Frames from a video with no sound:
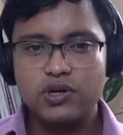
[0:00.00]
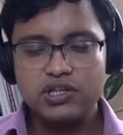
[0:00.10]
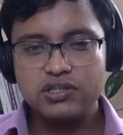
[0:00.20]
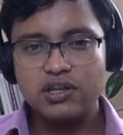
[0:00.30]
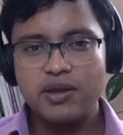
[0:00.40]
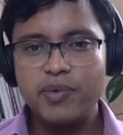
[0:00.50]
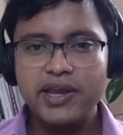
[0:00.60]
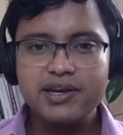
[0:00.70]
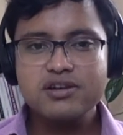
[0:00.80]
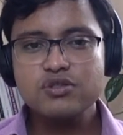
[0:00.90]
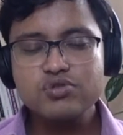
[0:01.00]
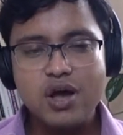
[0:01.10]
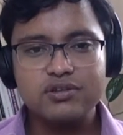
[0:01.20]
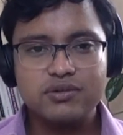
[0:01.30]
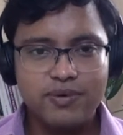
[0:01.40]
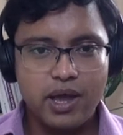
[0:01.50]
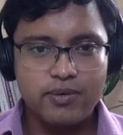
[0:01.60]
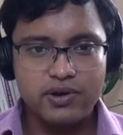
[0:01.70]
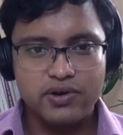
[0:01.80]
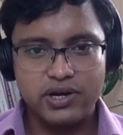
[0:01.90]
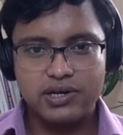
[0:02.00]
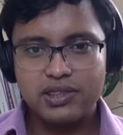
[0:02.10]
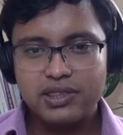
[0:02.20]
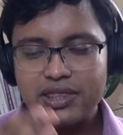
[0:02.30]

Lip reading: what is the remainder? 2,500.